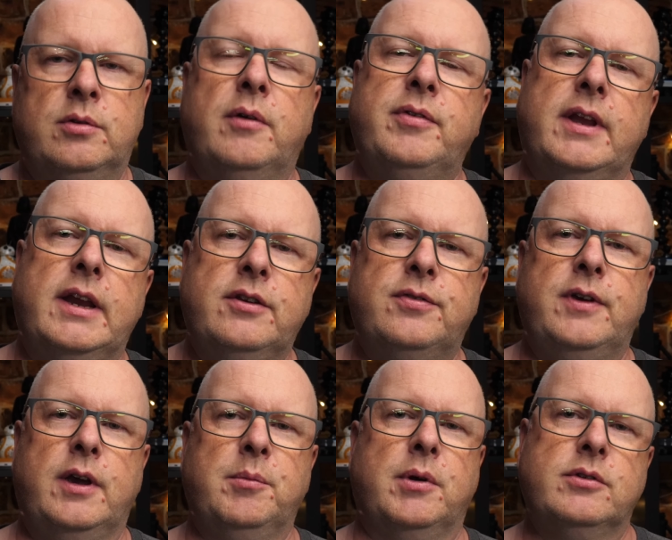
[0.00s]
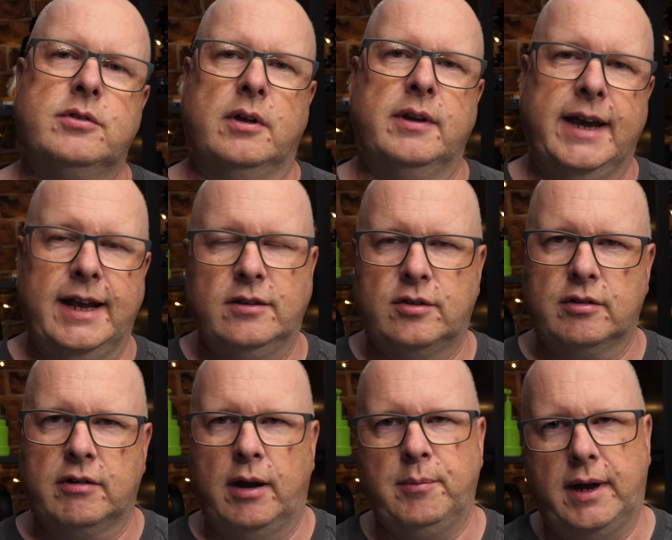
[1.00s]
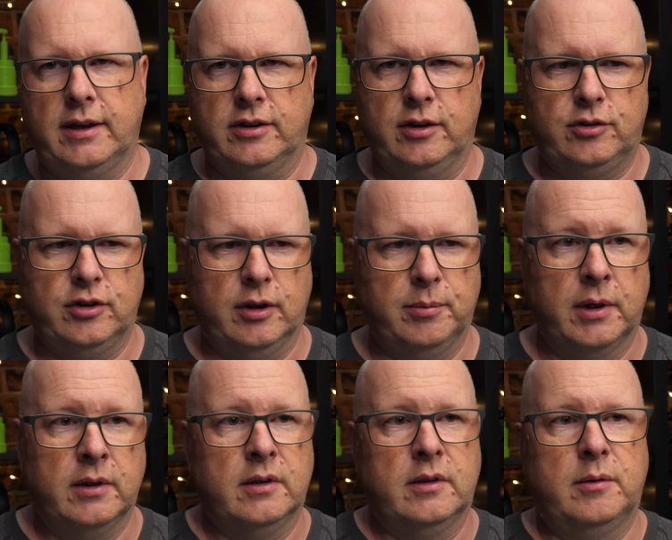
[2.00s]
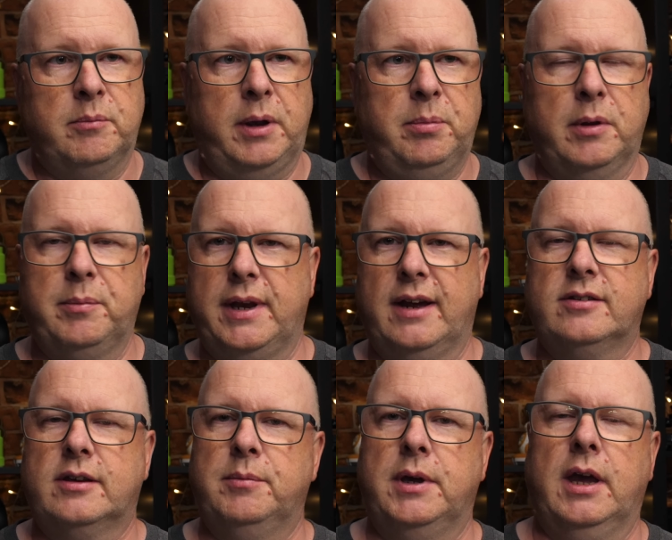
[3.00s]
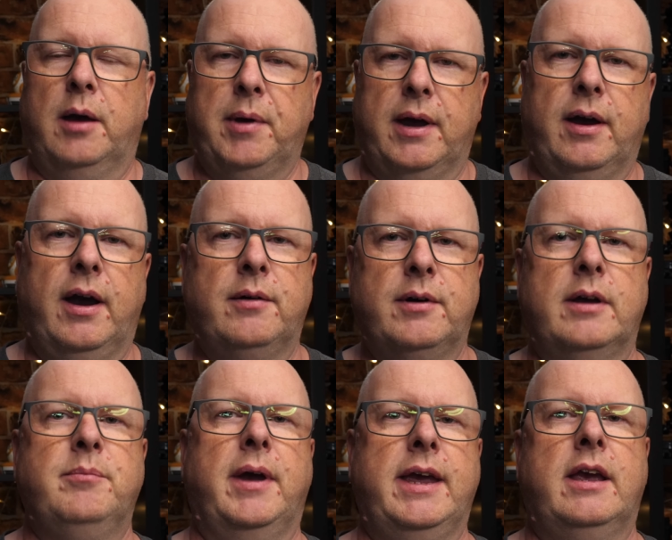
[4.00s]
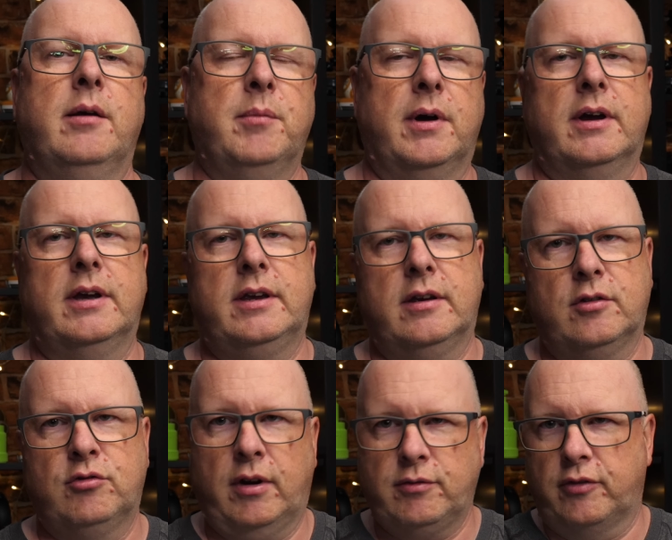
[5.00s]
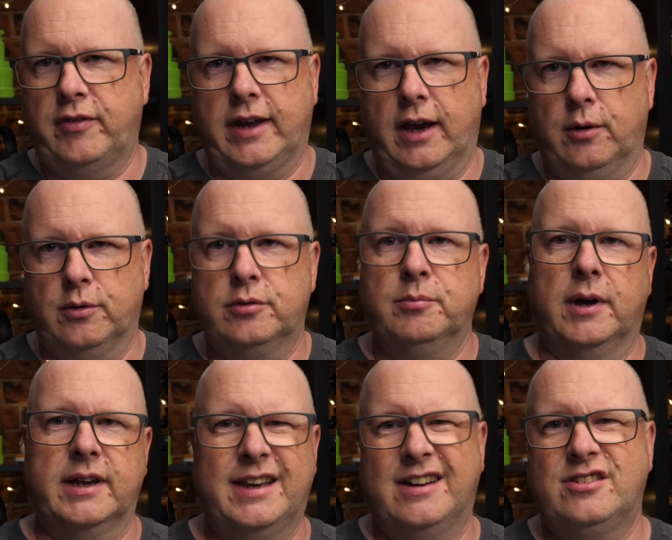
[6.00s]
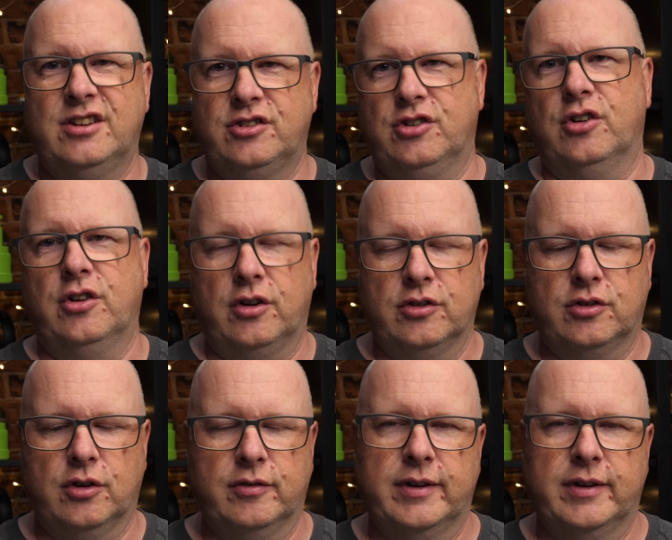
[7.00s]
So over the last few months on Instagram and YouTube, people have been asking me about how I make my travel videos, my Gadget John on tour